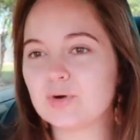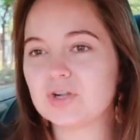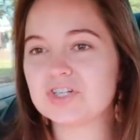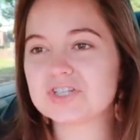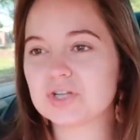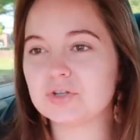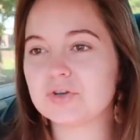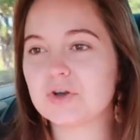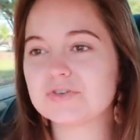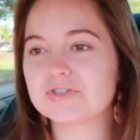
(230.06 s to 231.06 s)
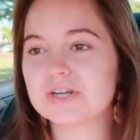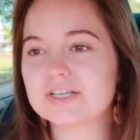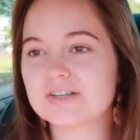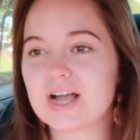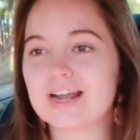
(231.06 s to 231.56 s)
or just the glucose
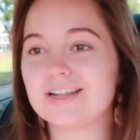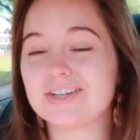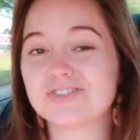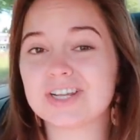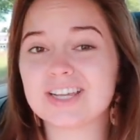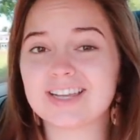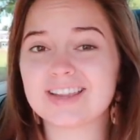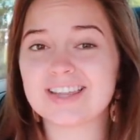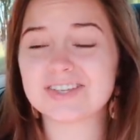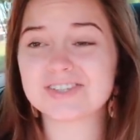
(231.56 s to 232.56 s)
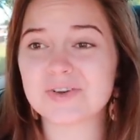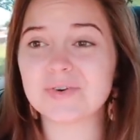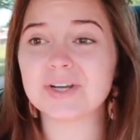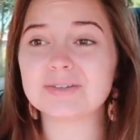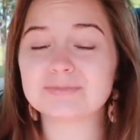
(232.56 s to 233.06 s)
drinks are kind of like drinking a thing of
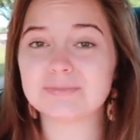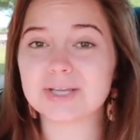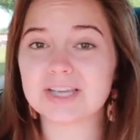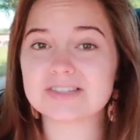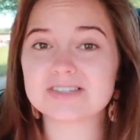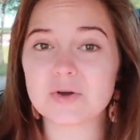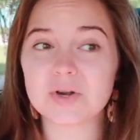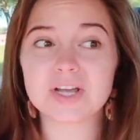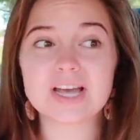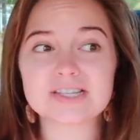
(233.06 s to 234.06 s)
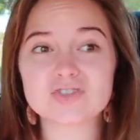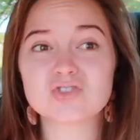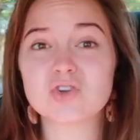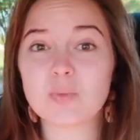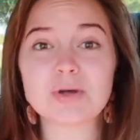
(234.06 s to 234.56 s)
soda, because soda has
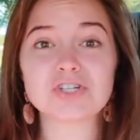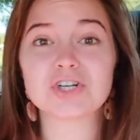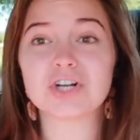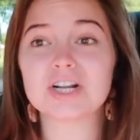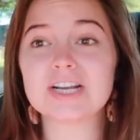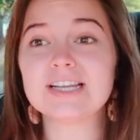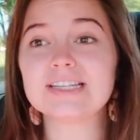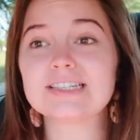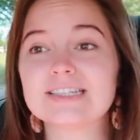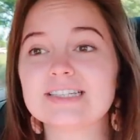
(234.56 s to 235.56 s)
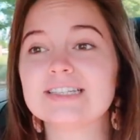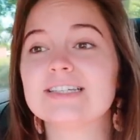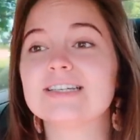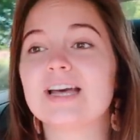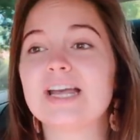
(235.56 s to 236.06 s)
so much sugar in it,
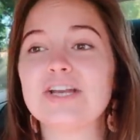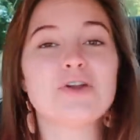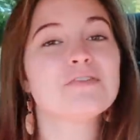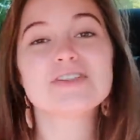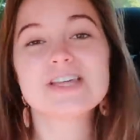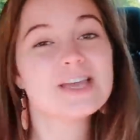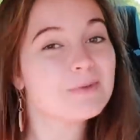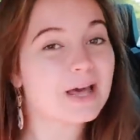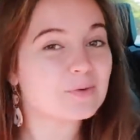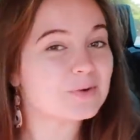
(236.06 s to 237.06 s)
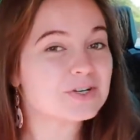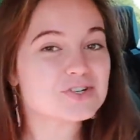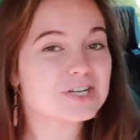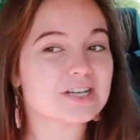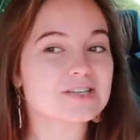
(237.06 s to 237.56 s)
and you never think about it when you're
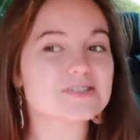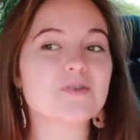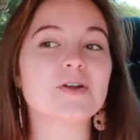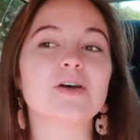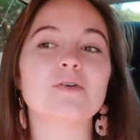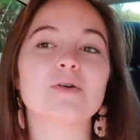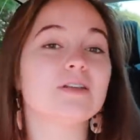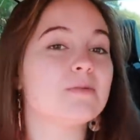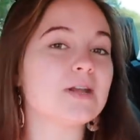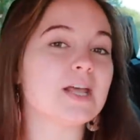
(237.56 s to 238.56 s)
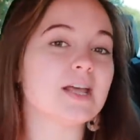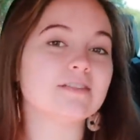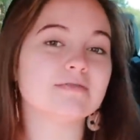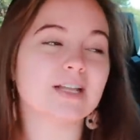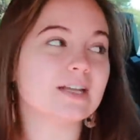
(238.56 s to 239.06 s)
drinking a soda or a lemonade,
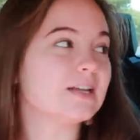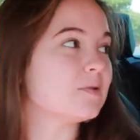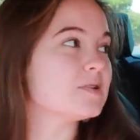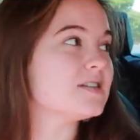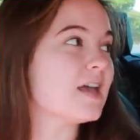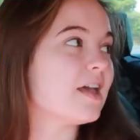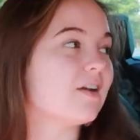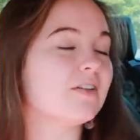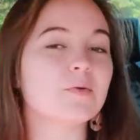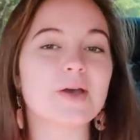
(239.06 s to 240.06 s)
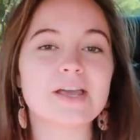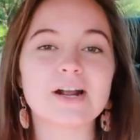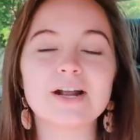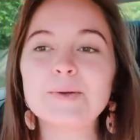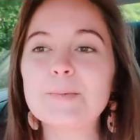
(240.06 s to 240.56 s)
like Nick was saying on the way
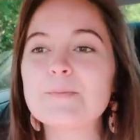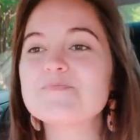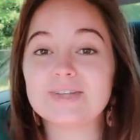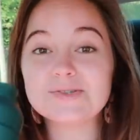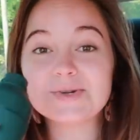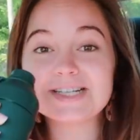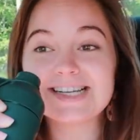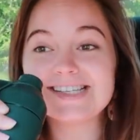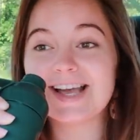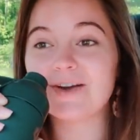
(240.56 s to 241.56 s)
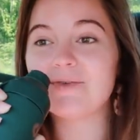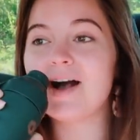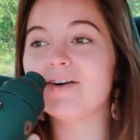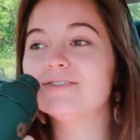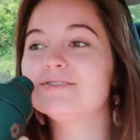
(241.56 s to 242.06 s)
here. That's what it tastes like.
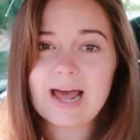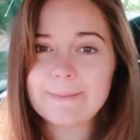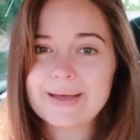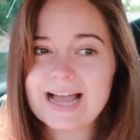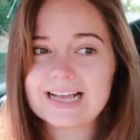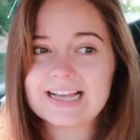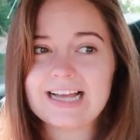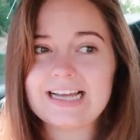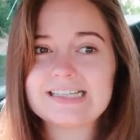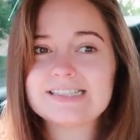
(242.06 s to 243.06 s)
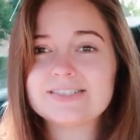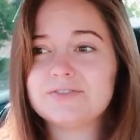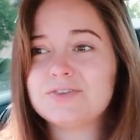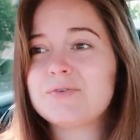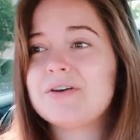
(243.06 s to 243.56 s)
Wow. Not bad, guys. So
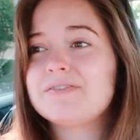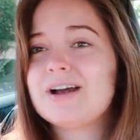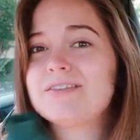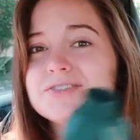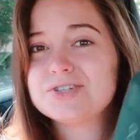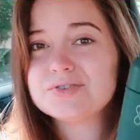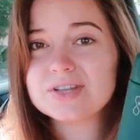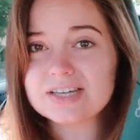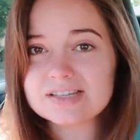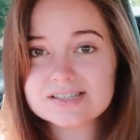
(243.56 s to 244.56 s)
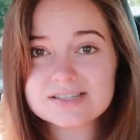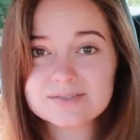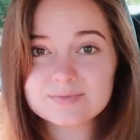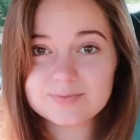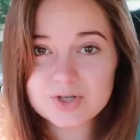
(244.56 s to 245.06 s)
if you ever have to do
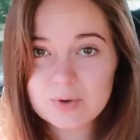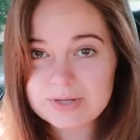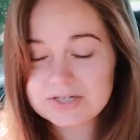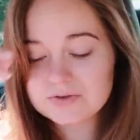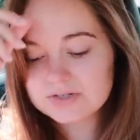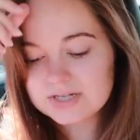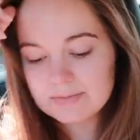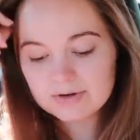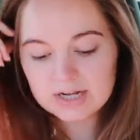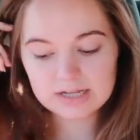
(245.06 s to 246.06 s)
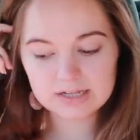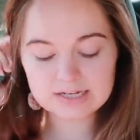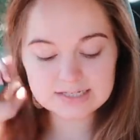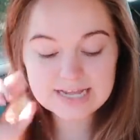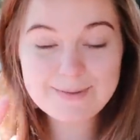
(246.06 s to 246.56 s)
this, don't be too intimidated.
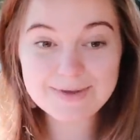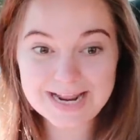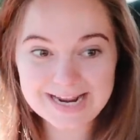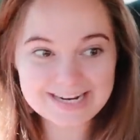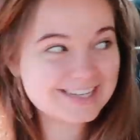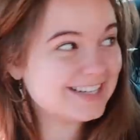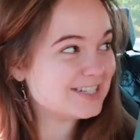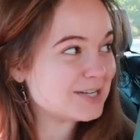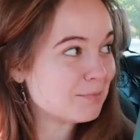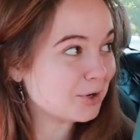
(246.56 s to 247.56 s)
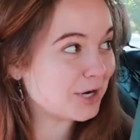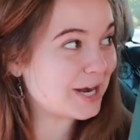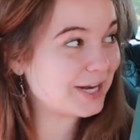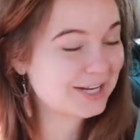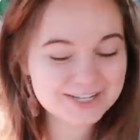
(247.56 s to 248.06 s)

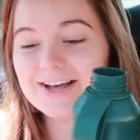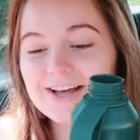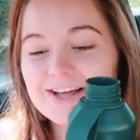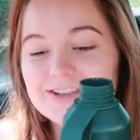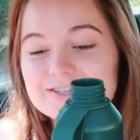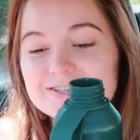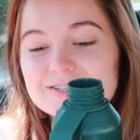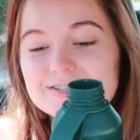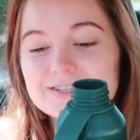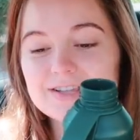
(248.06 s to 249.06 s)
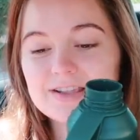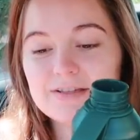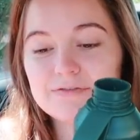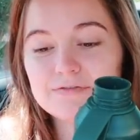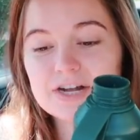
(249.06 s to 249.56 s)
This is
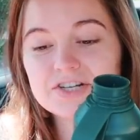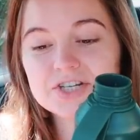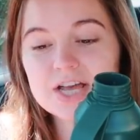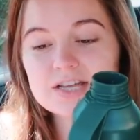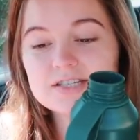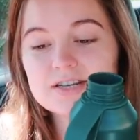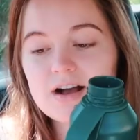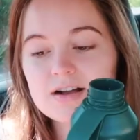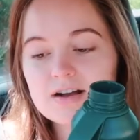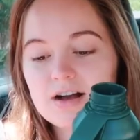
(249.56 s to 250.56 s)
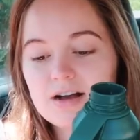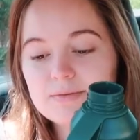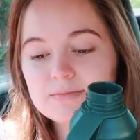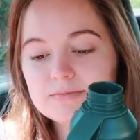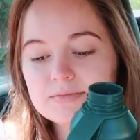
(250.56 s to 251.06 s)

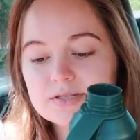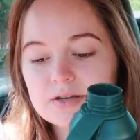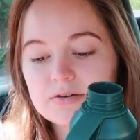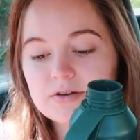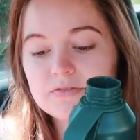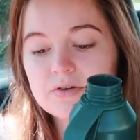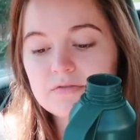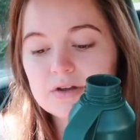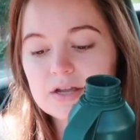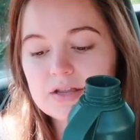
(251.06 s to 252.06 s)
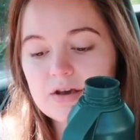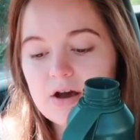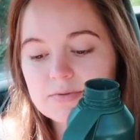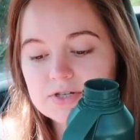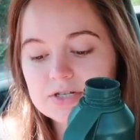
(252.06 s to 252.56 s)
thefreshtest.com. So if you ever get the
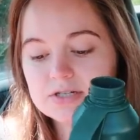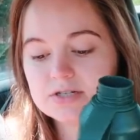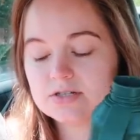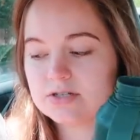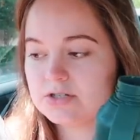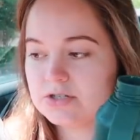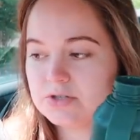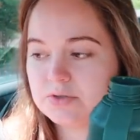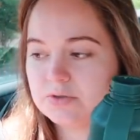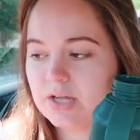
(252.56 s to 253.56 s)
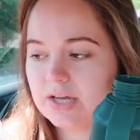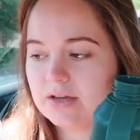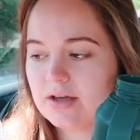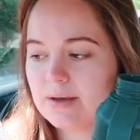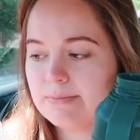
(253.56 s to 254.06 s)
option to do
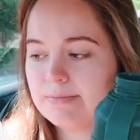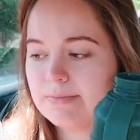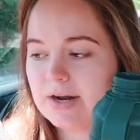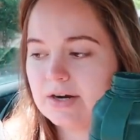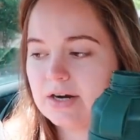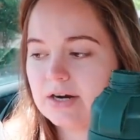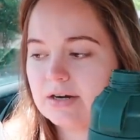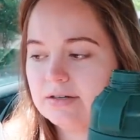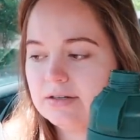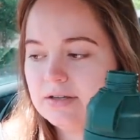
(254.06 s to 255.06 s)
like a better